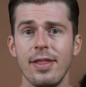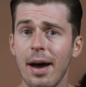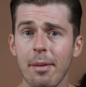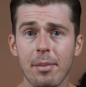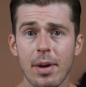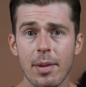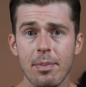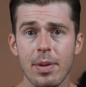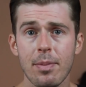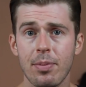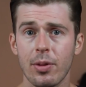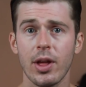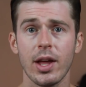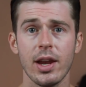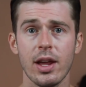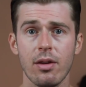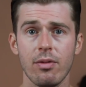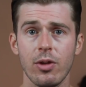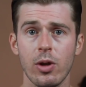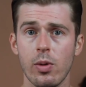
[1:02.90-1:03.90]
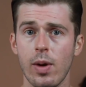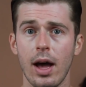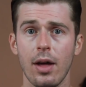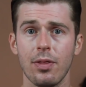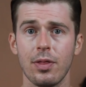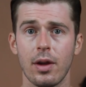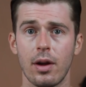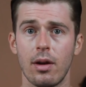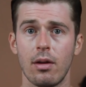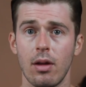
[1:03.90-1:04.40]
That might be plenty of you
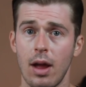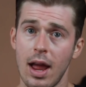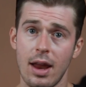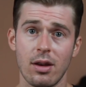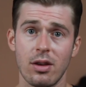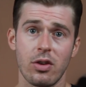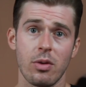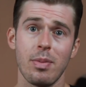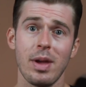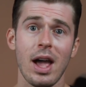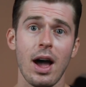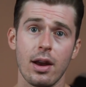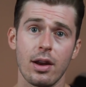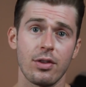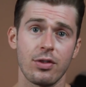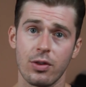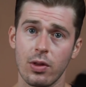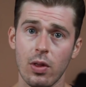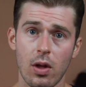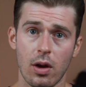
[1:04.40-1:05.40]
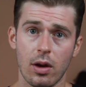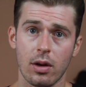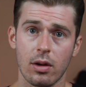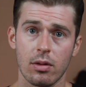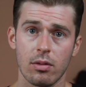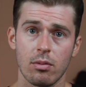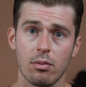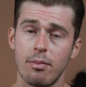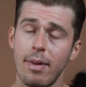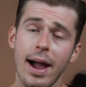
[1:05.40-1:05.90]
out there, and to be honest, look,
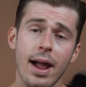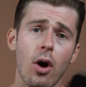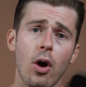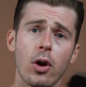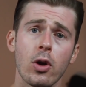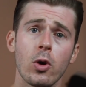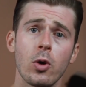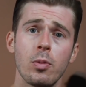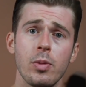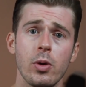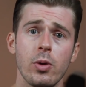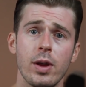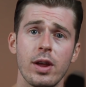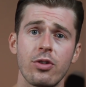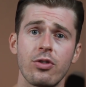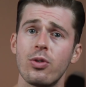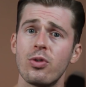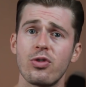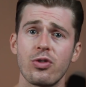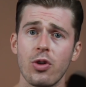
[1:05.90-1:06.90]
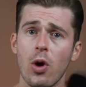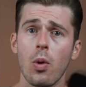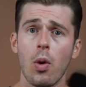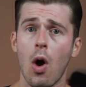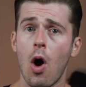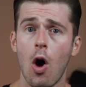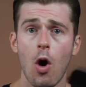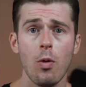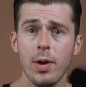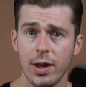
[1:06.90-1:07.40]
my autoimmune issues
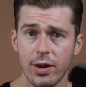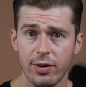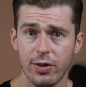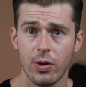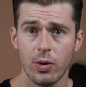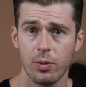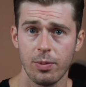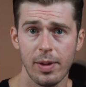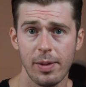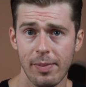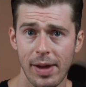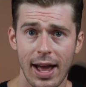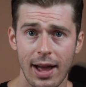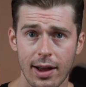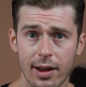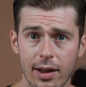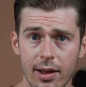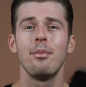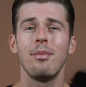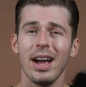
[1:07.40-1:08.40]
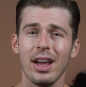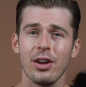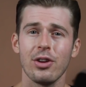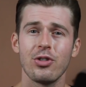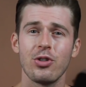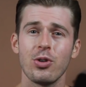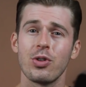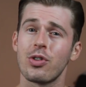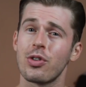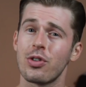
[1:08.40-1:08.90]
don't always hold me back. My
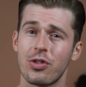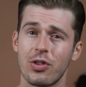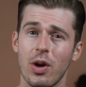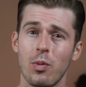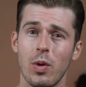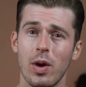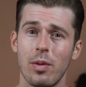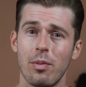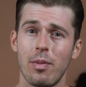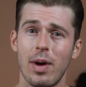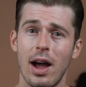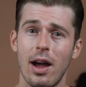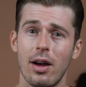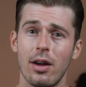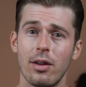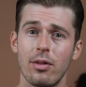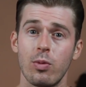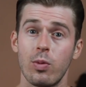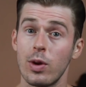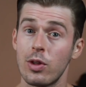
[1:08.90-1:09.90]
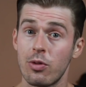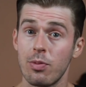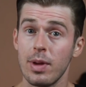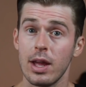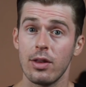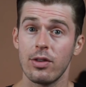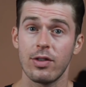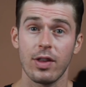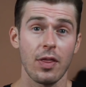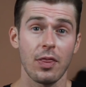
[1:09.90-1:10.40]
issues are somewhat mild, which
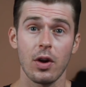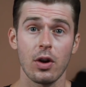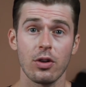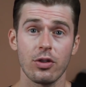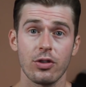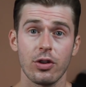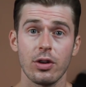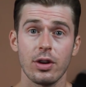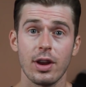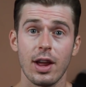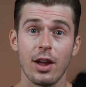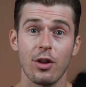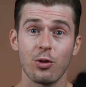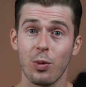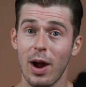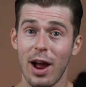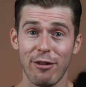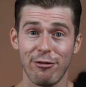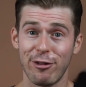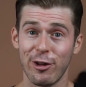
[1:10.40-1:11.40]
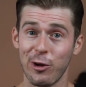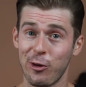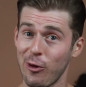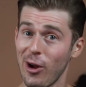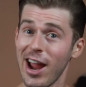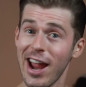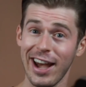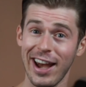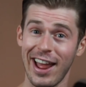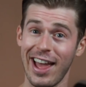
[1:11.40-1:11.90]
means that there are certain days where I feel
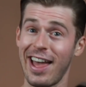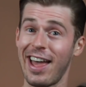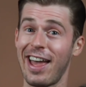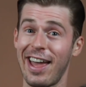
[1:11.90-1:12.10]
great,